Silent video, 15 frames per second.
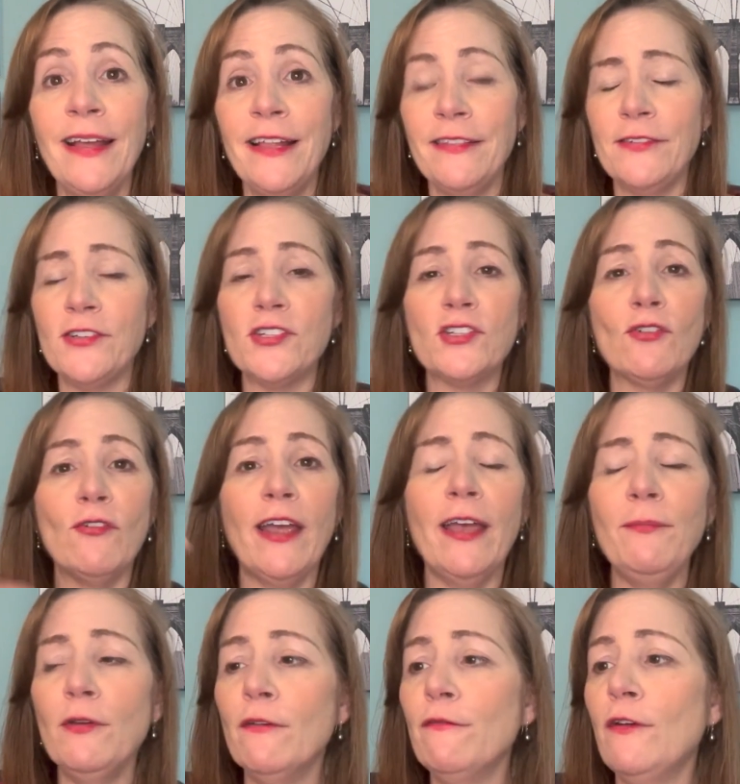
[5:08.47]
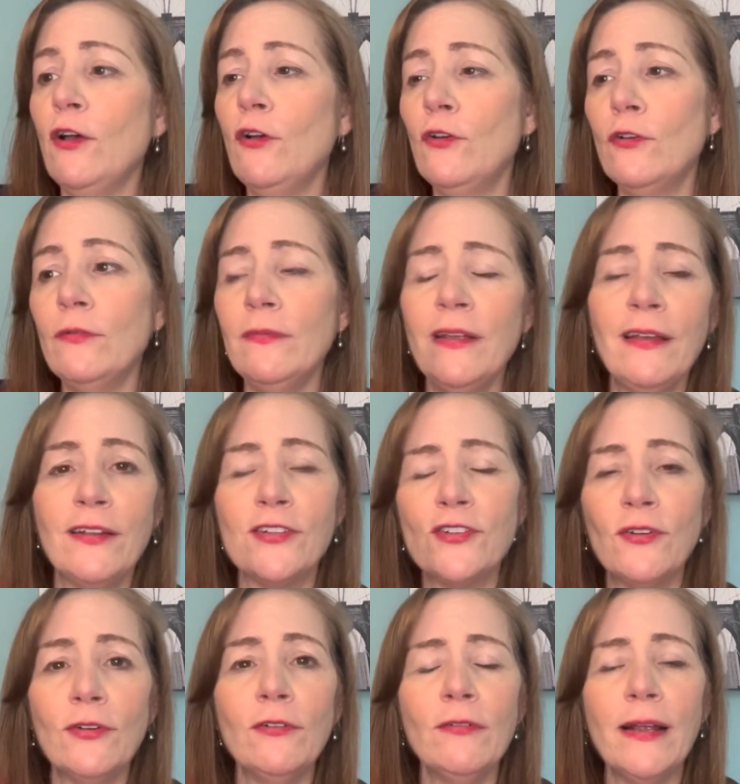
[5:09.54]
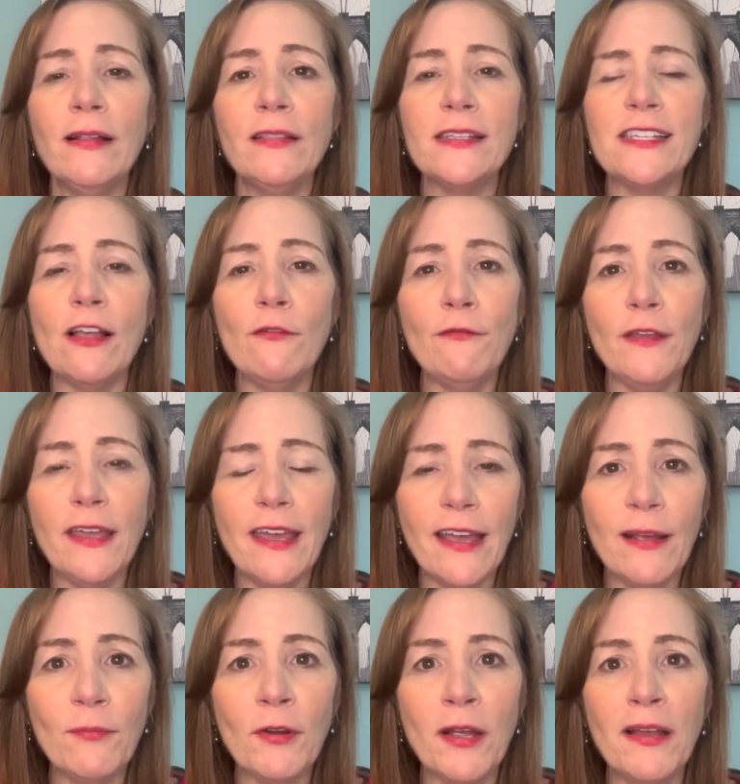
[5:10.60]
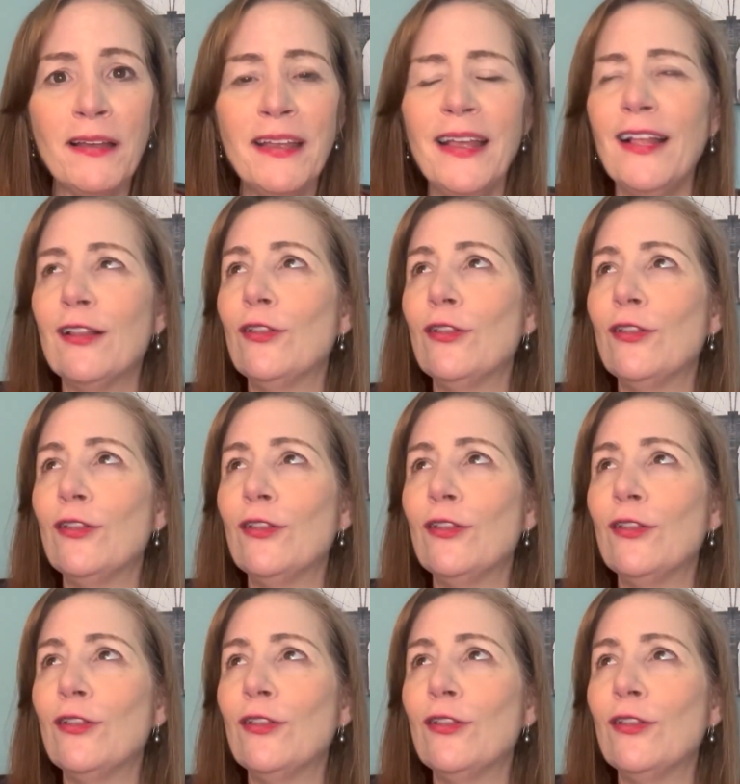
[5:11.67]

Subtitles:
then just grab your phone, turn around the selfie camera,